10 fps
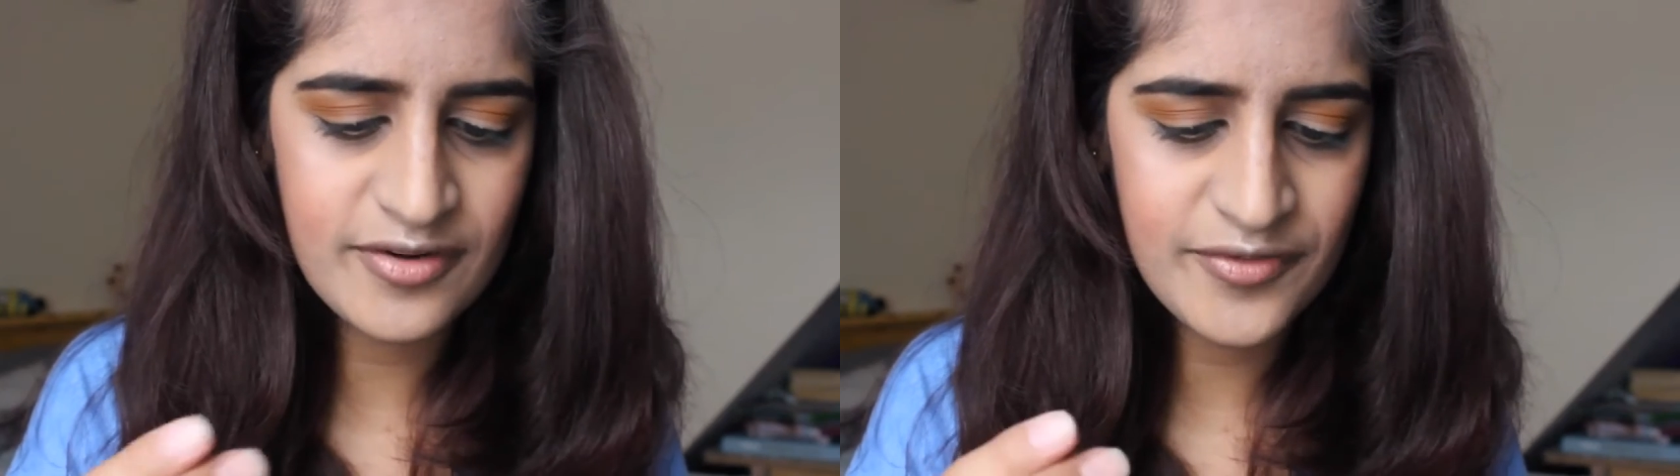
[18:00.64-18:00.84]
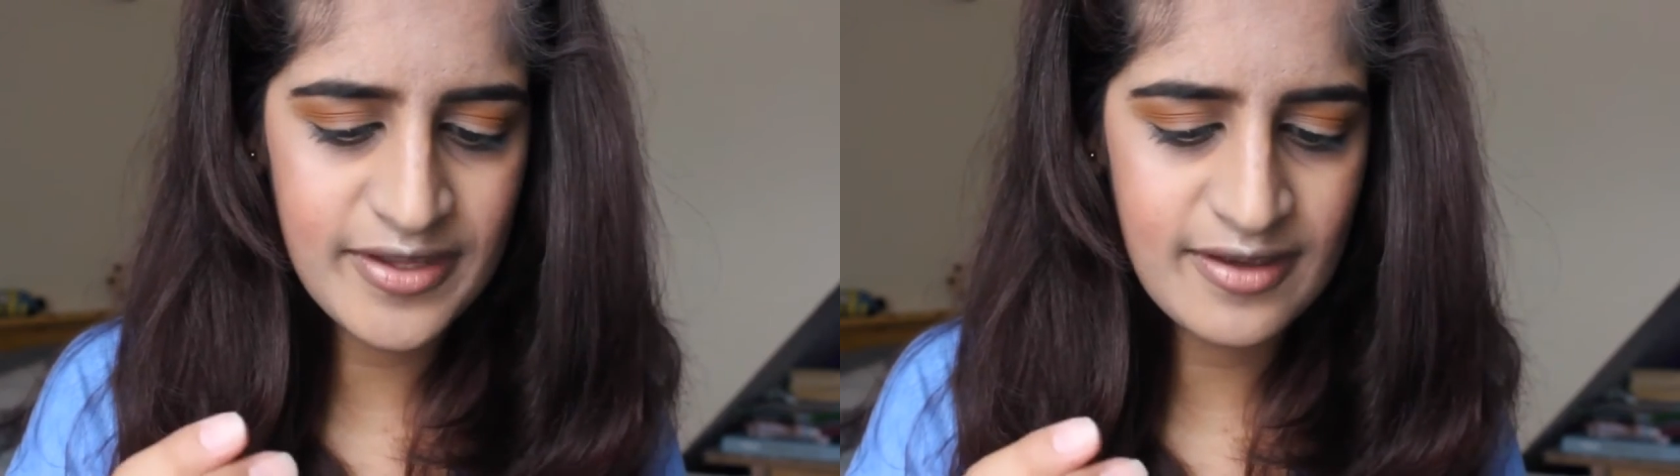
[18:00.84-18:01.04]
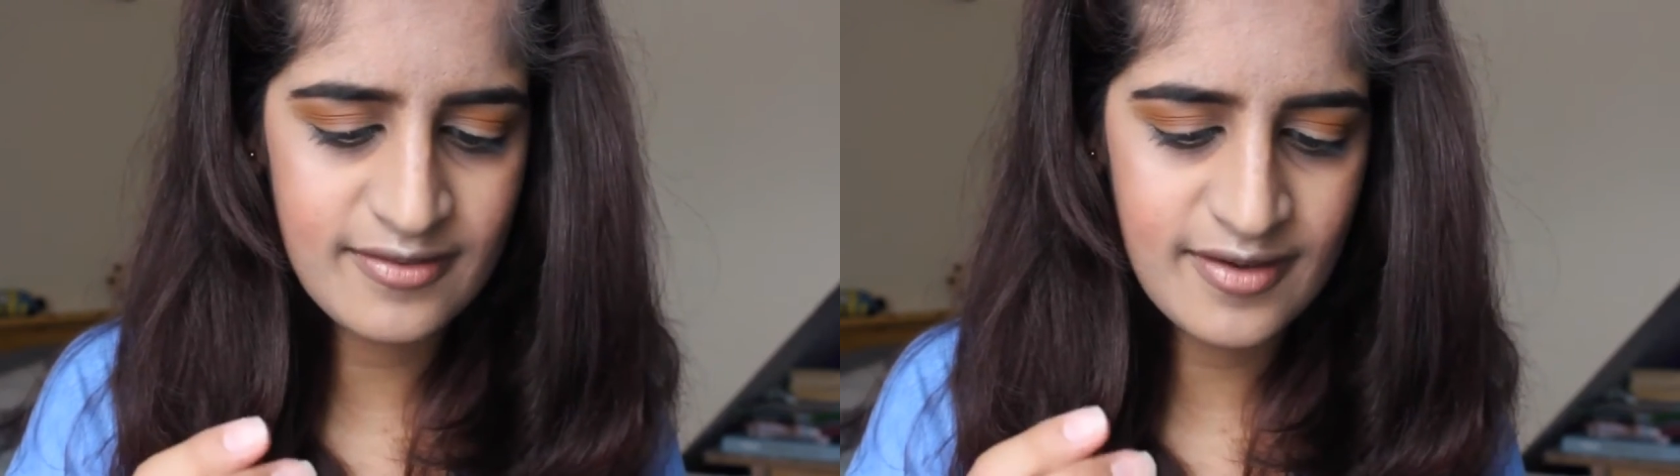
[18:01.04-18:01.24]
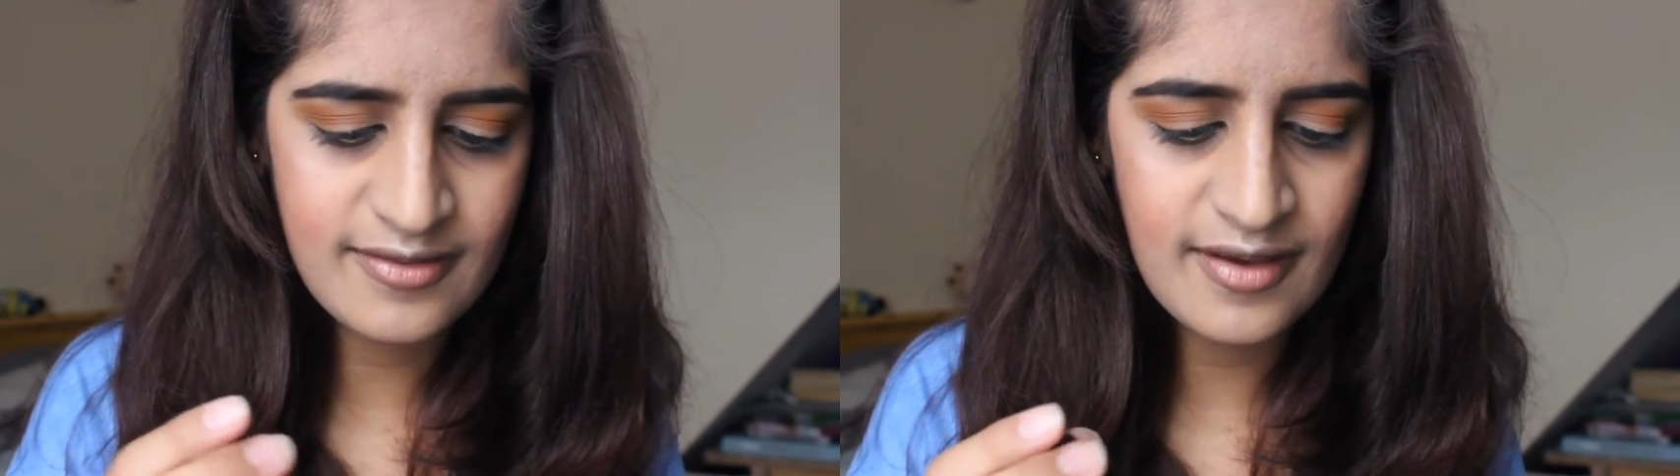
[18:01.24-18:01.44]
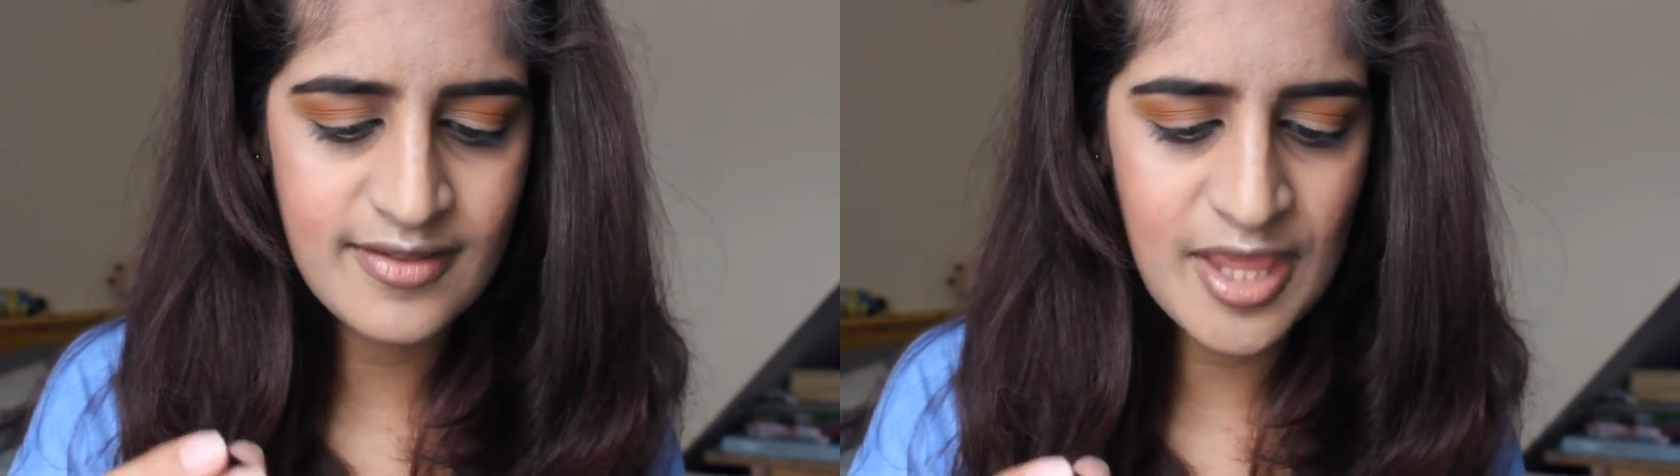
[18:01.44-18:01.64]
I don't think is the
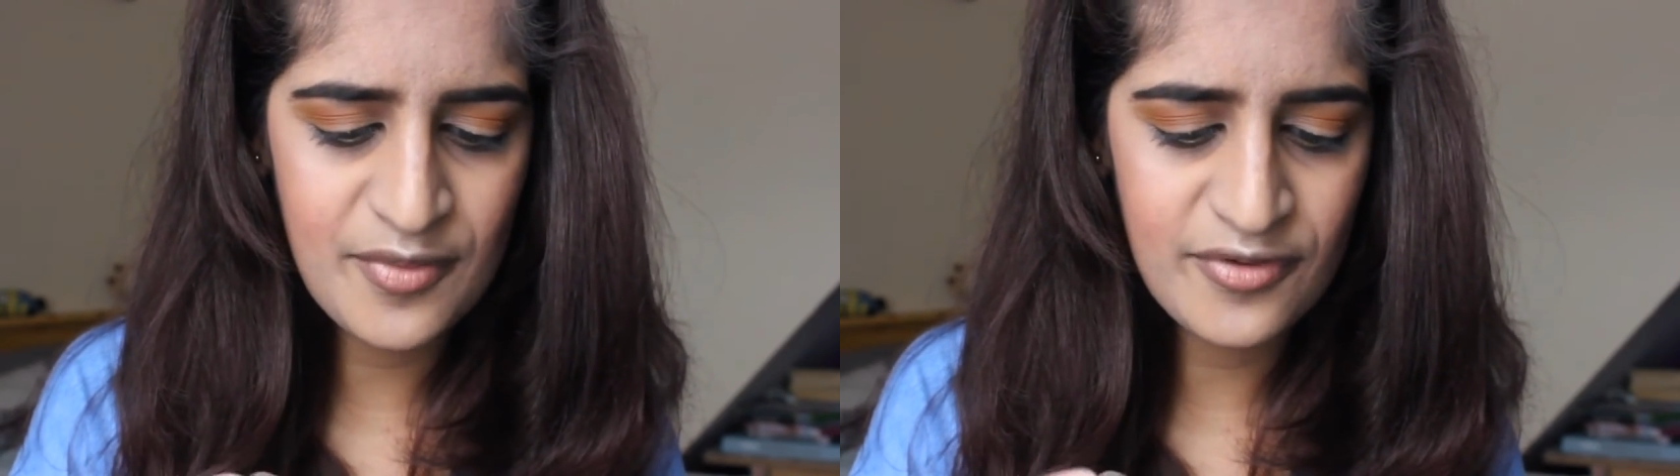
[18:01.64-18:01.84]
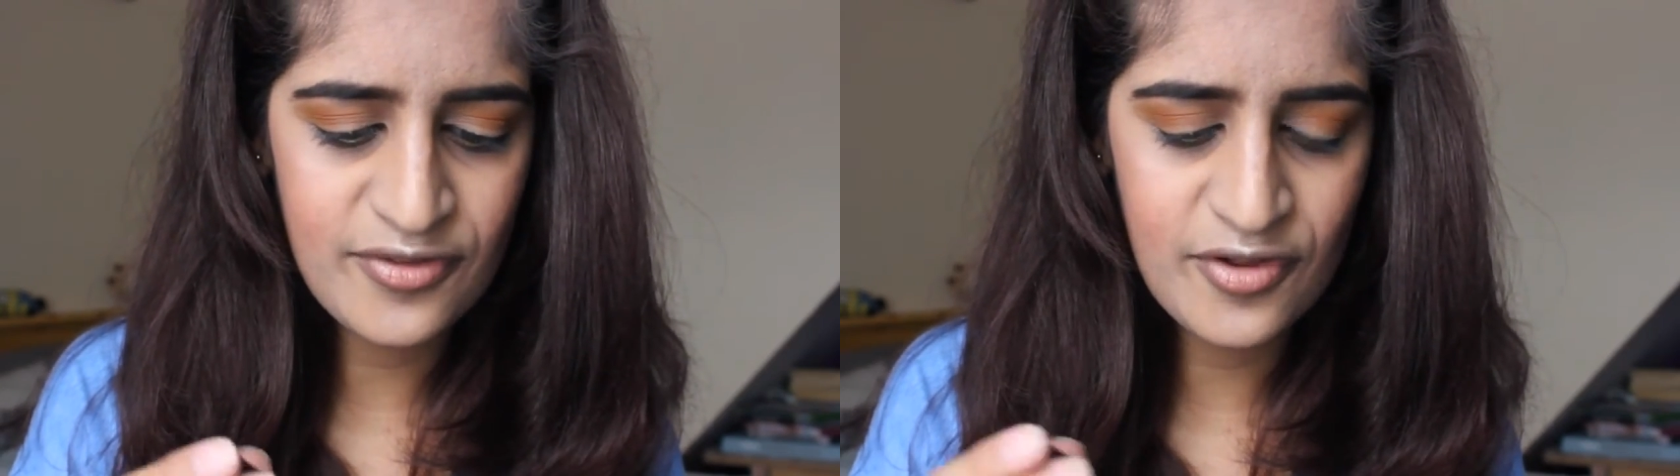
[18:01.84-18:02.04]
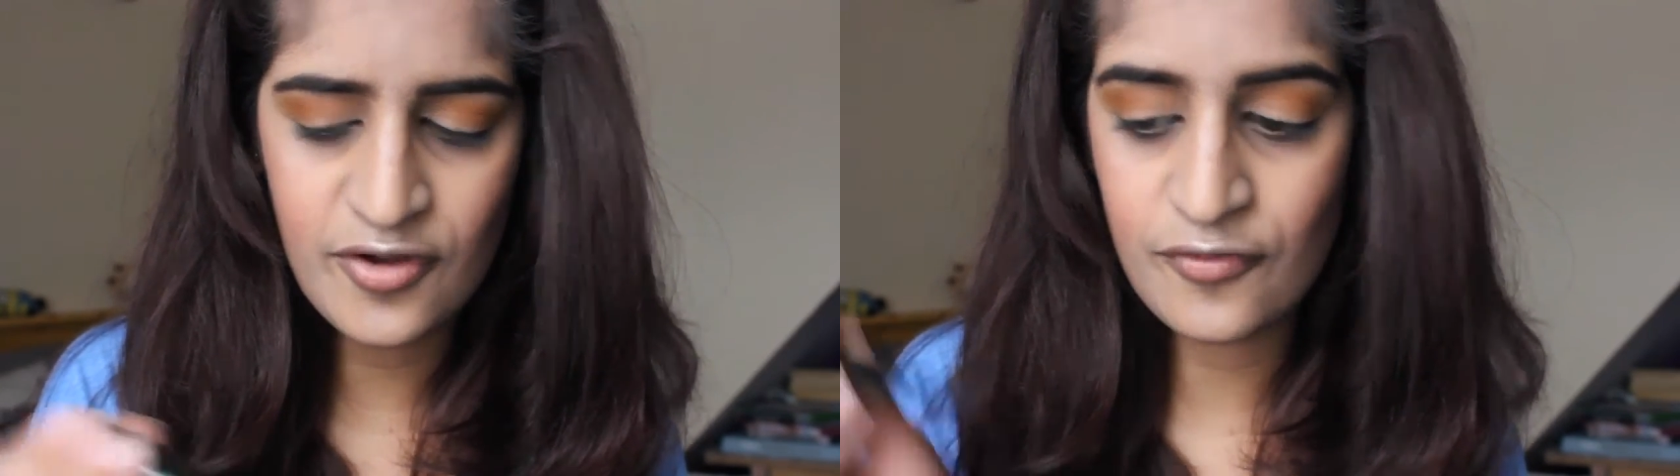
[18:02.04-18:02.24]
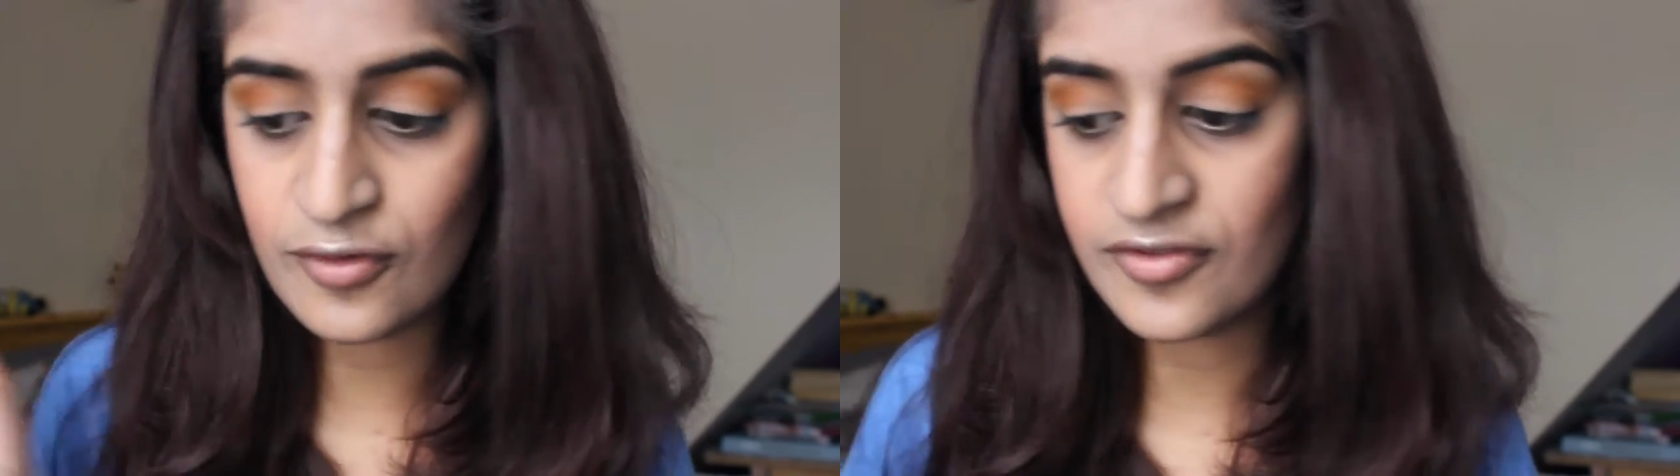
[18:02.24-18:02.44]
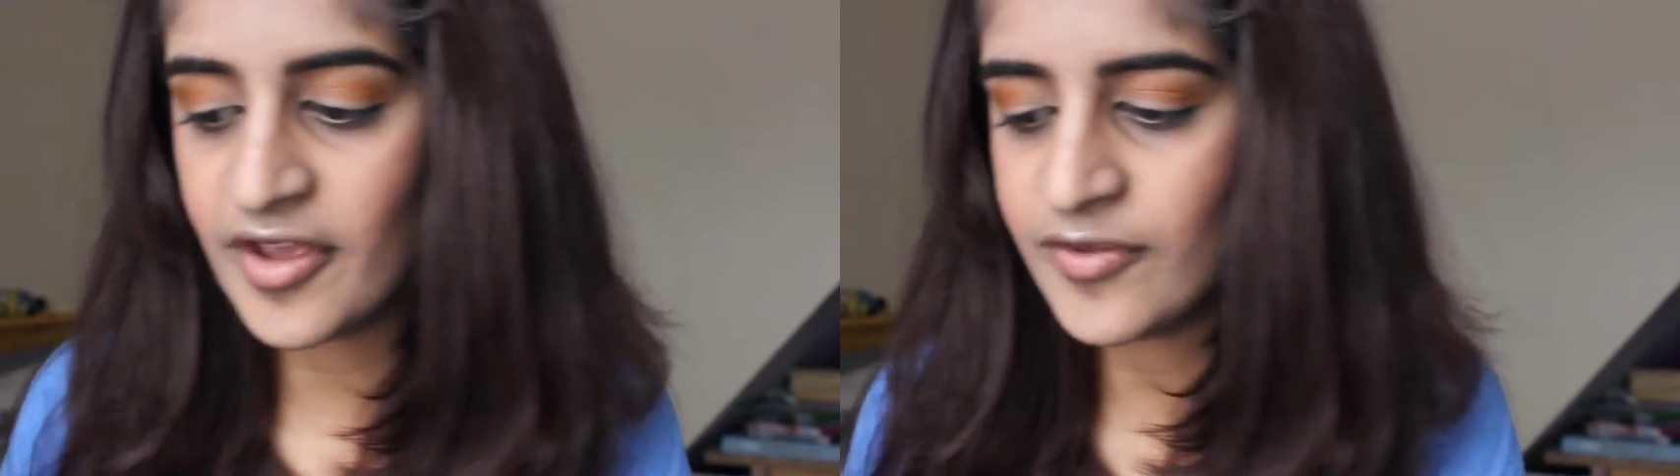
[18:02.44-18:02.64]
exact same as the
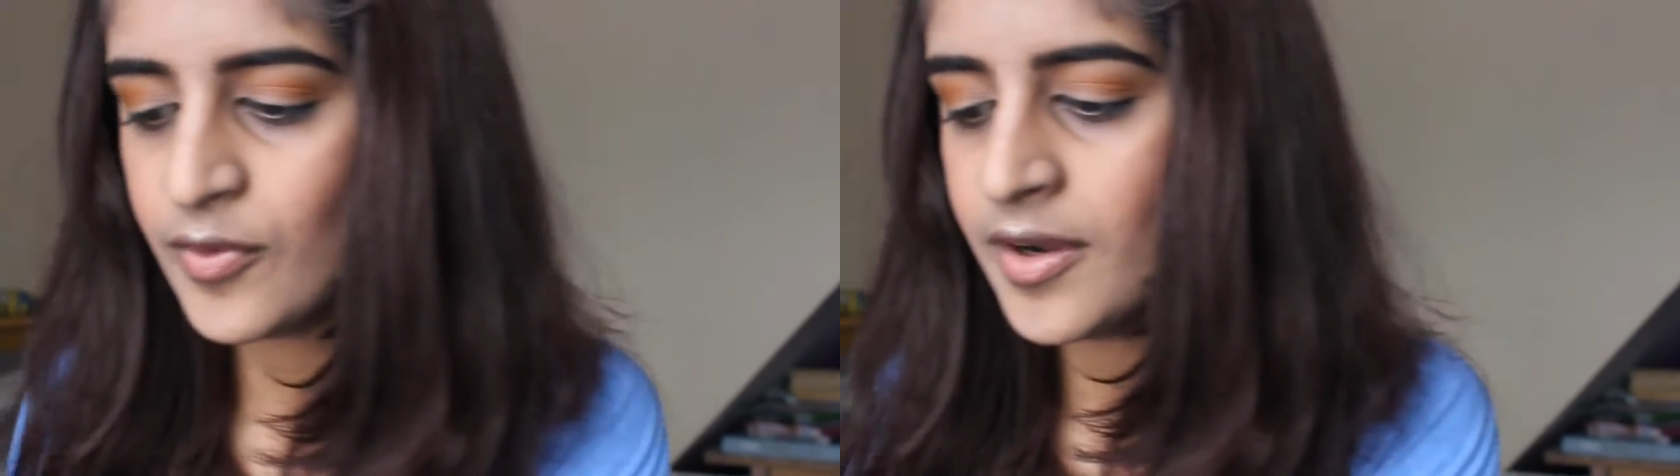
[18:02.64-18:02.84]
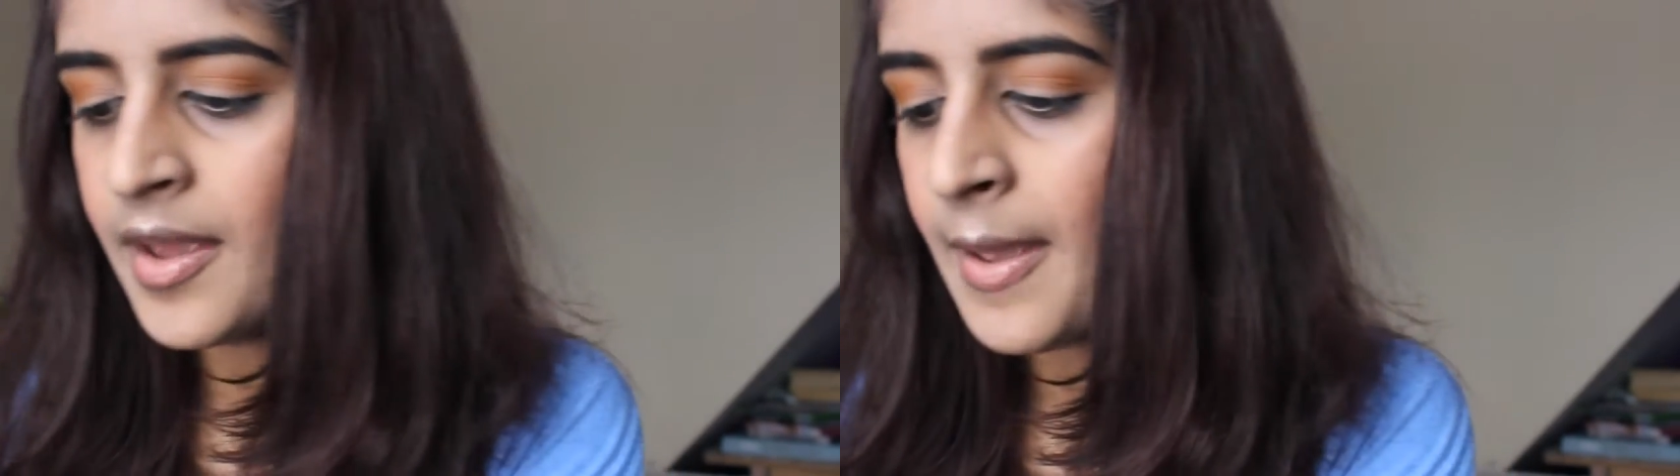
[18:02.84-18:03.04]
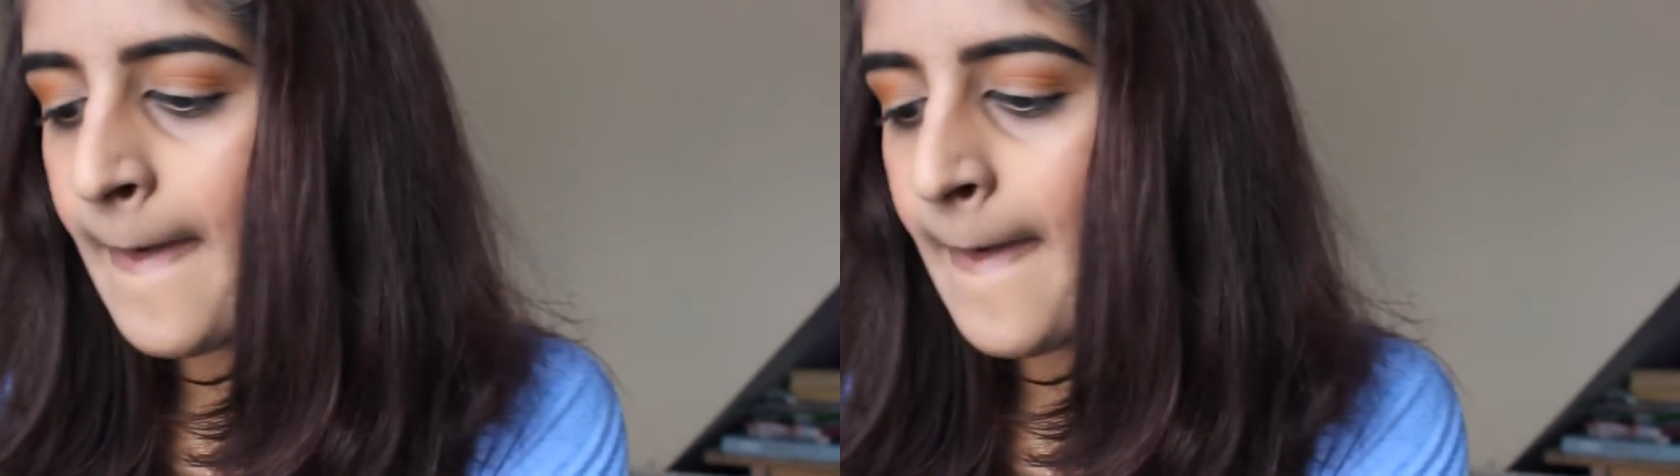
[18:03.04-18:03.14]
full size one.